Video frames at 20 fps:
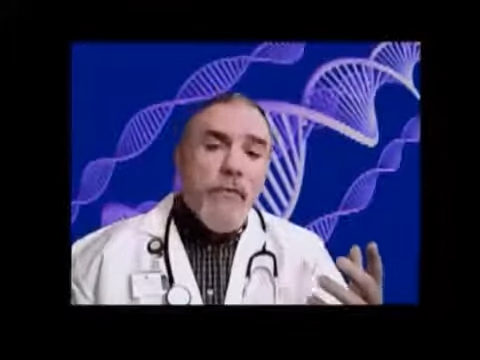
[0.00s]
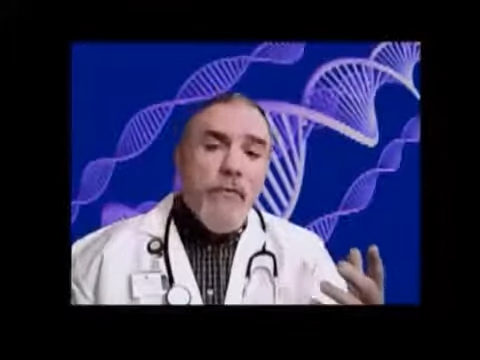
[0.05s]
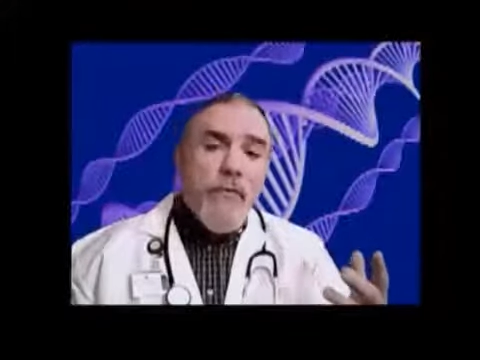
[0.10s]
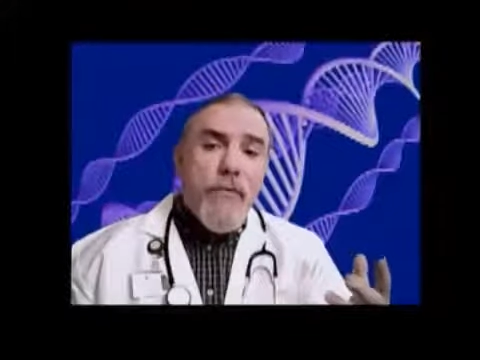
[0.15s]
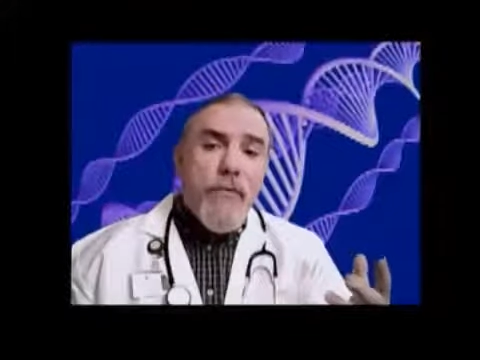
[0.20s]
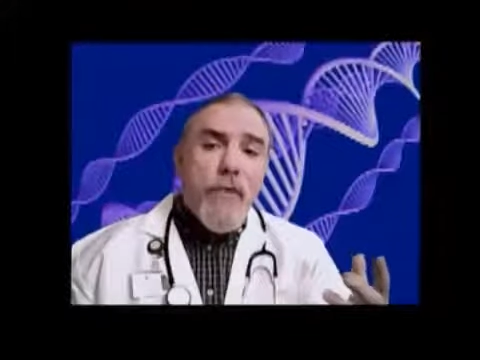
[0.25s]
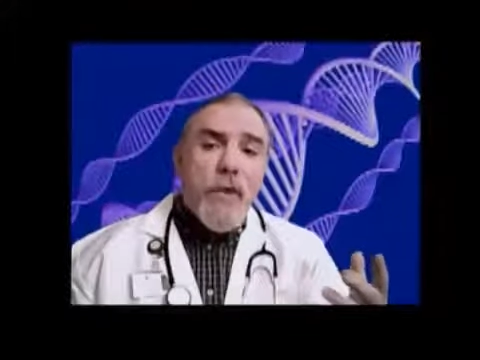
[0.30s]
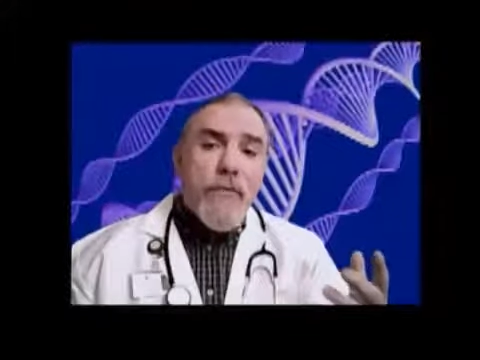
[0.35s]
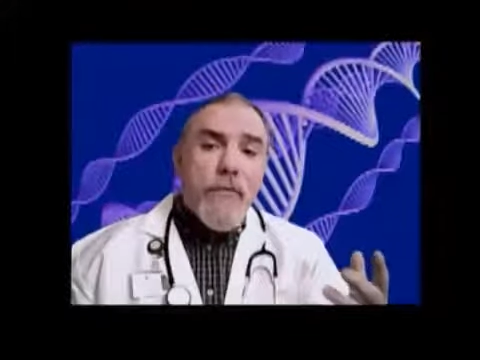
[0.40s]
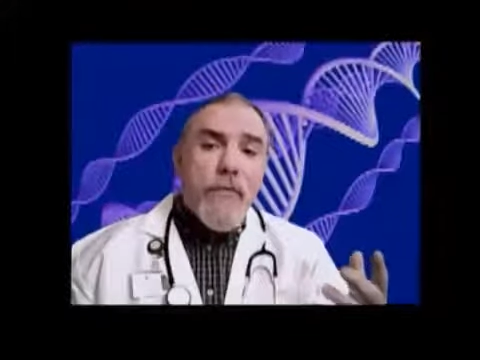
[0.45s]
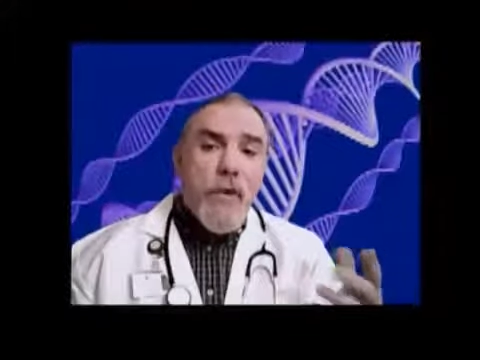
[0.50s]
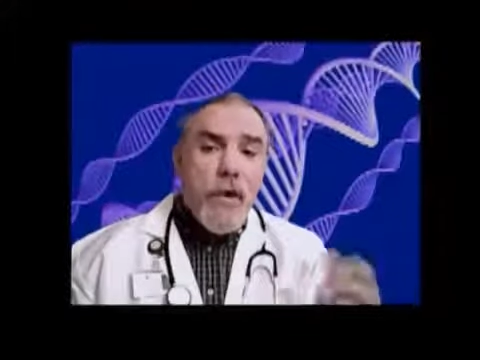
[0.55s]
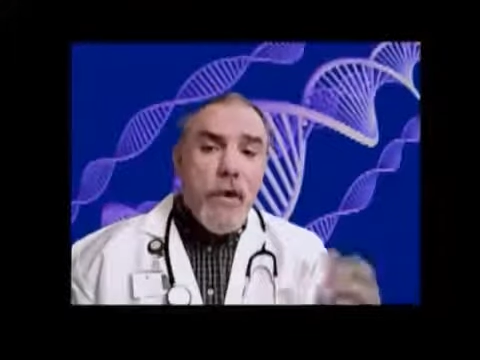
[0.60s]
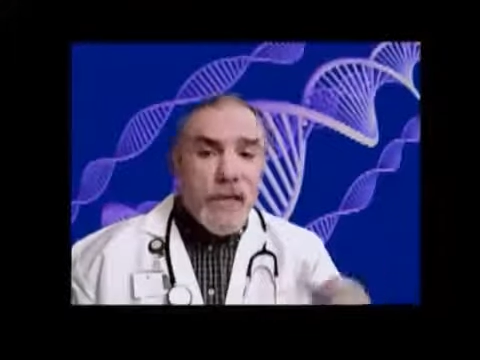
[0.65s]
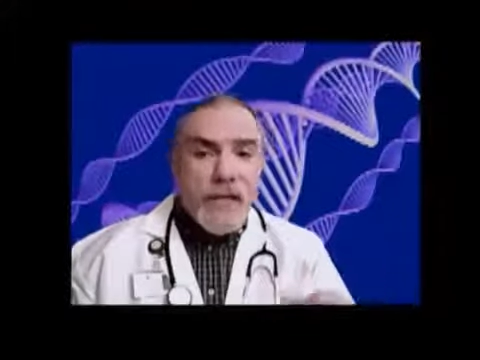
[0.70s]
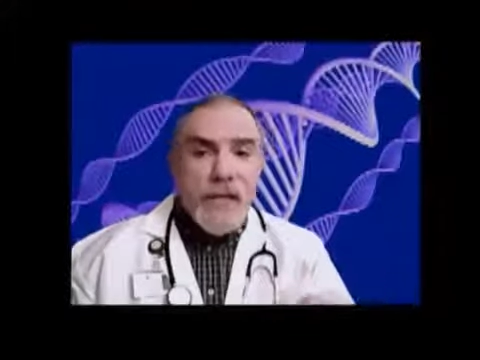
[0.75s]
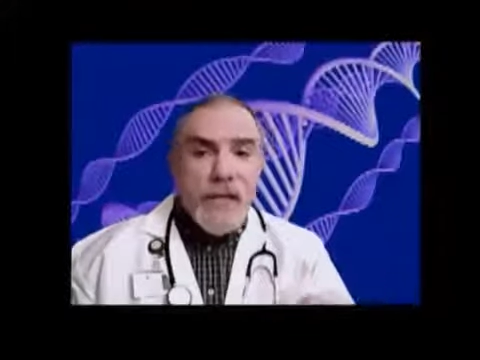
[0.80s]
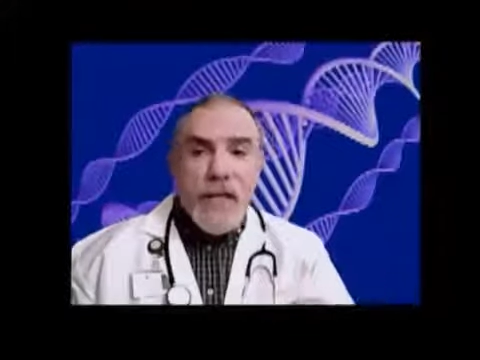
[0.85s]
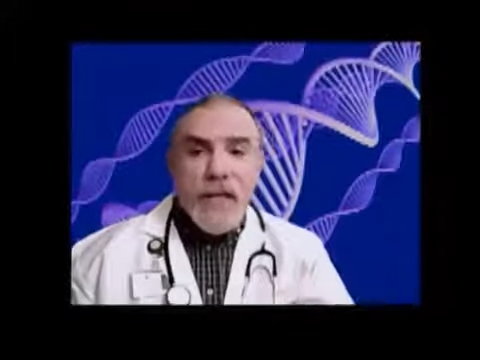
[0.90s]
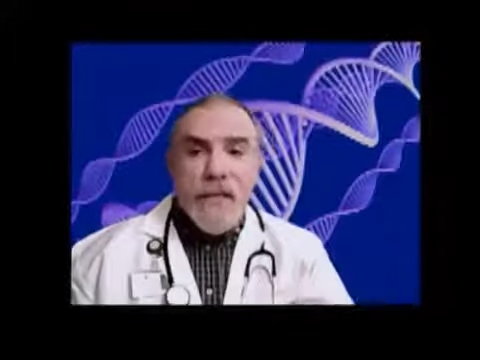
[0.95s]
form
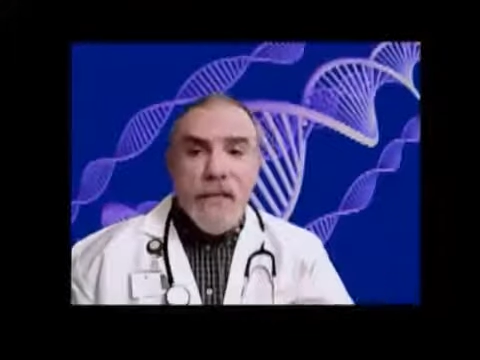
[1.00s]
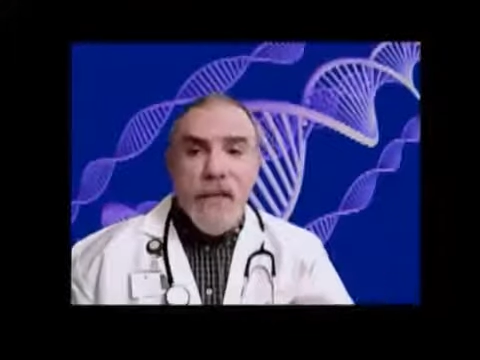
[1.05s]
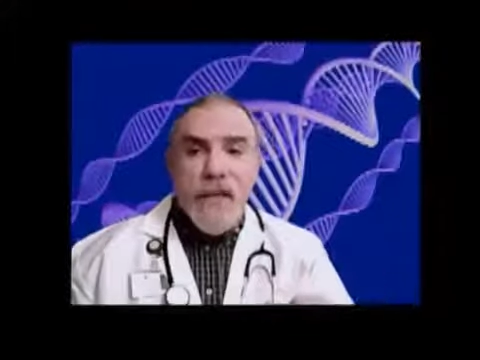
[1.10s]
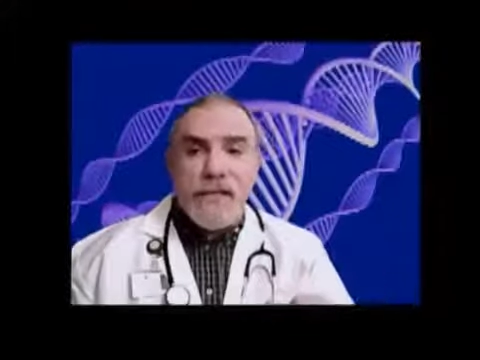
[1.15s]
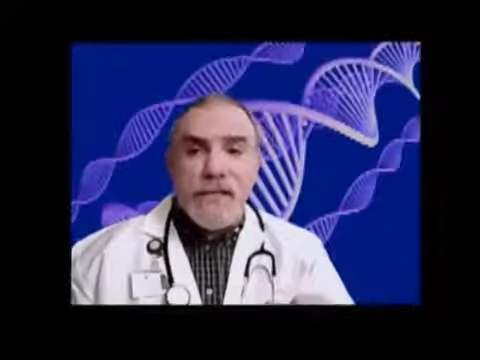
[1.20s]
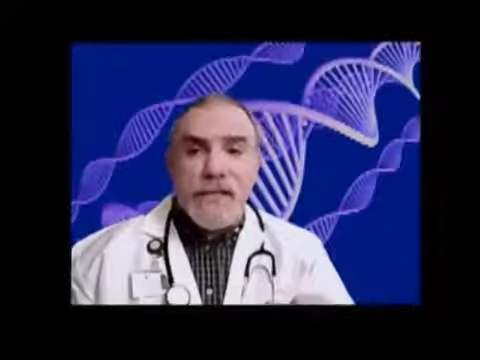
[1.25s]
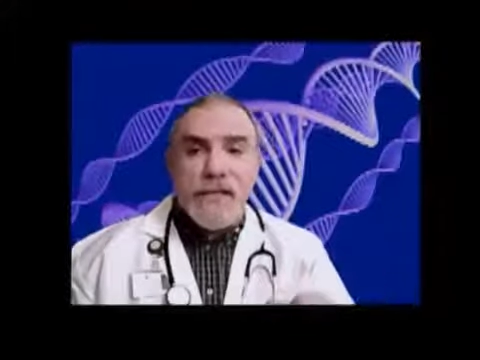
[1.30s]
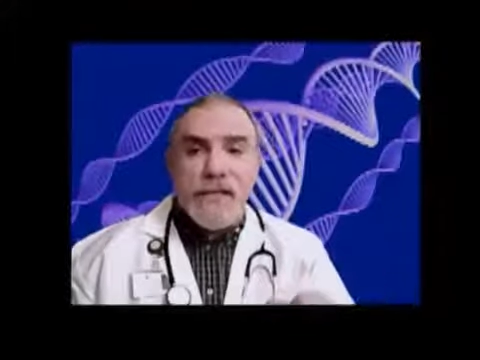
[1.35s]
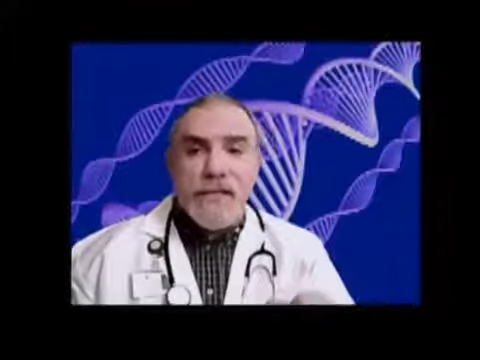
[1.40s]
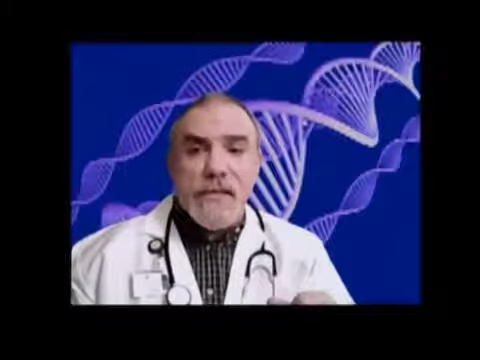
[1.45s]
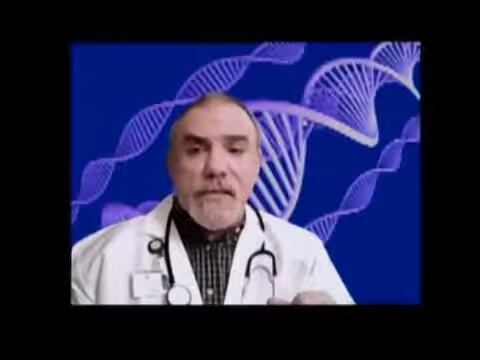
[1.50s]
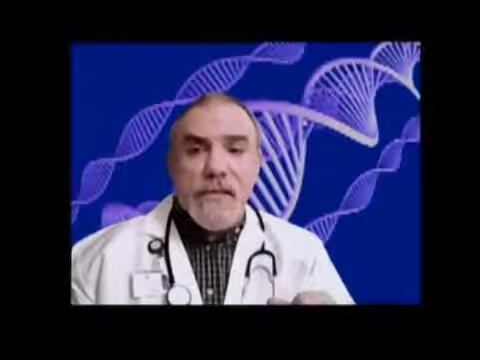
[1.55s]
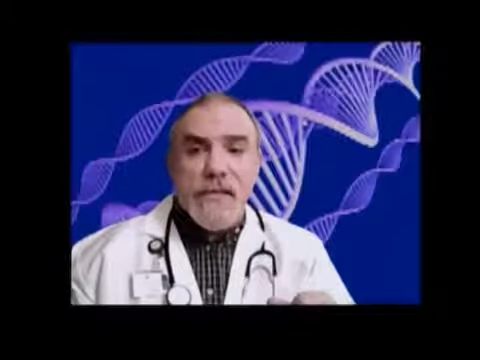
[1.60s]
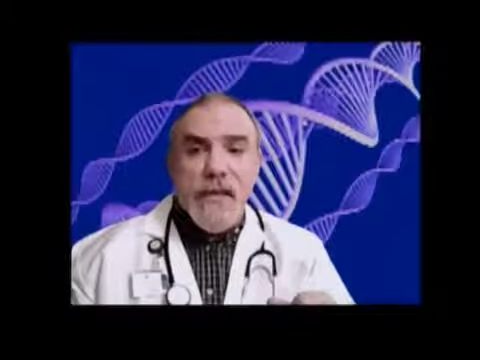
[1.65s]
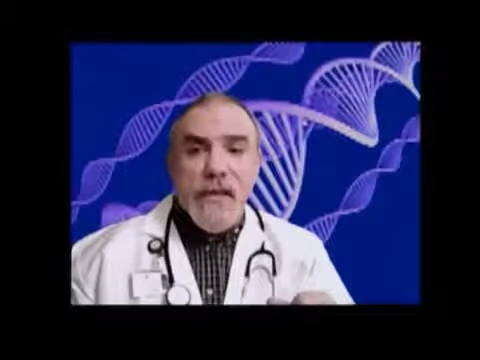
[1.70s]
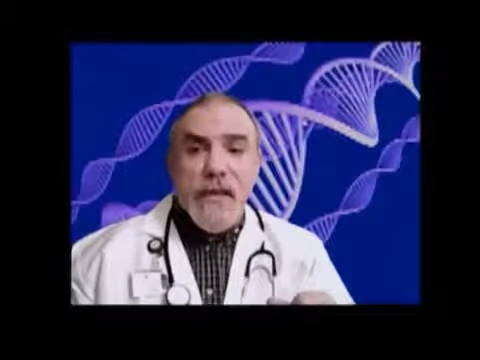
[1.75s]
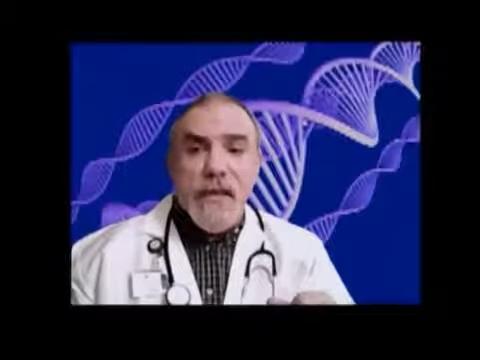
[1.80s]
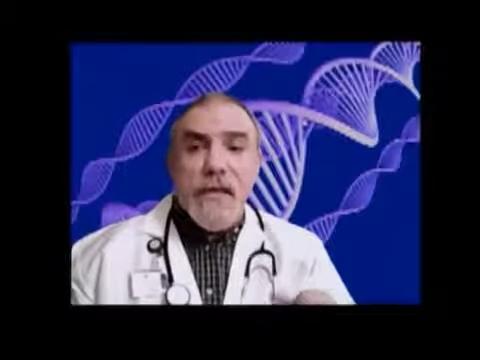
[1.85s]
on a daily basis,